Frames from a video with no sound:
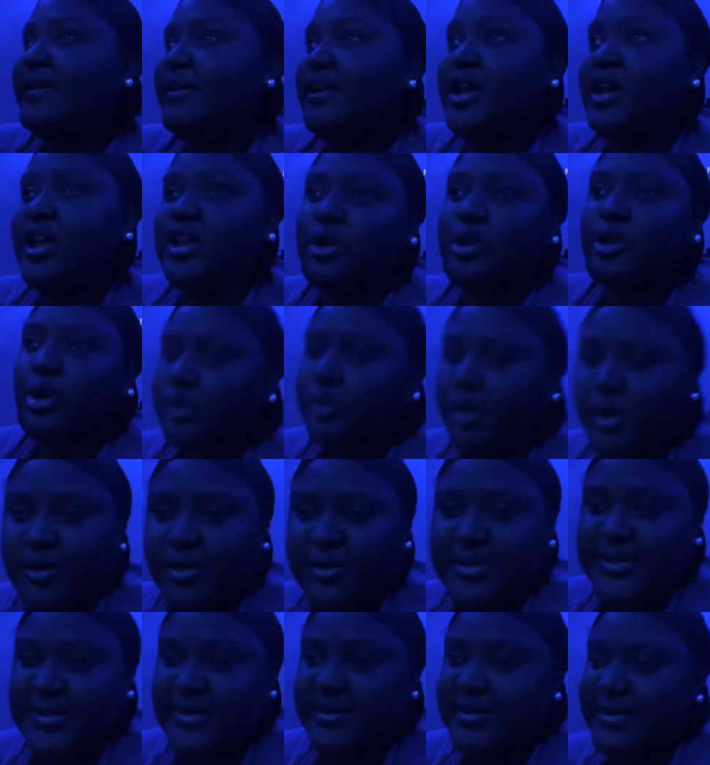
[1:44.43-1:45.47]
can no longer
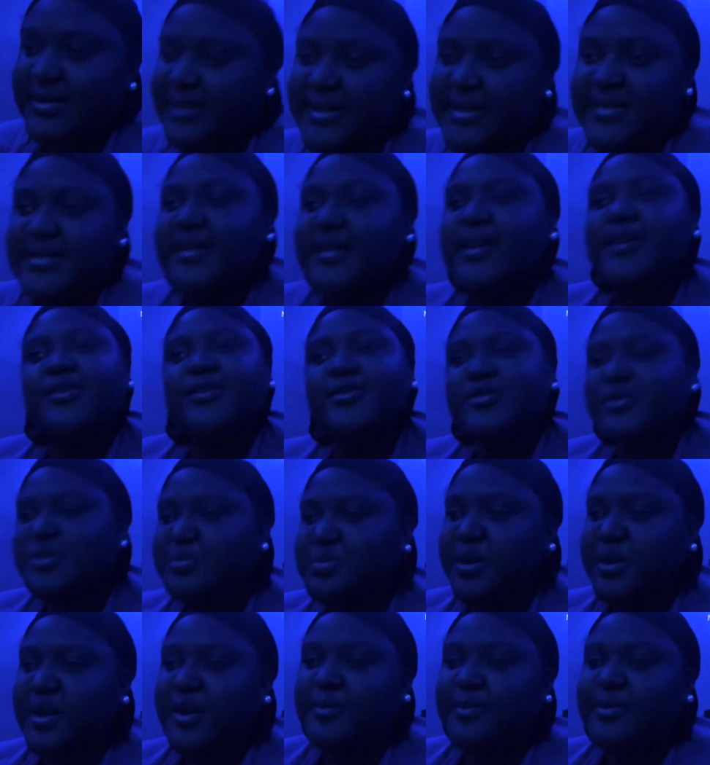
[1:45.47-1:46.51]
see the things that I used to
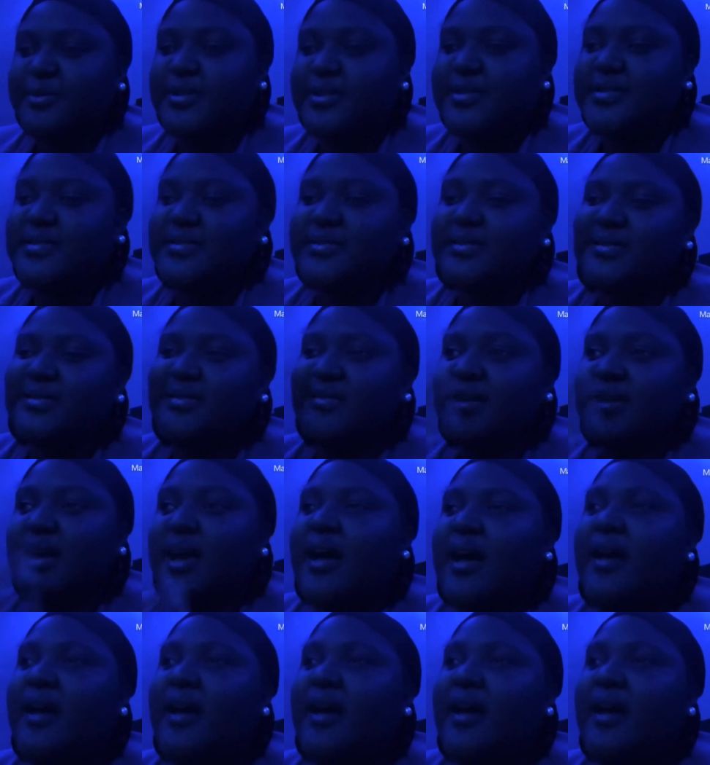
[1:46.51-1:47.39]
be able to see,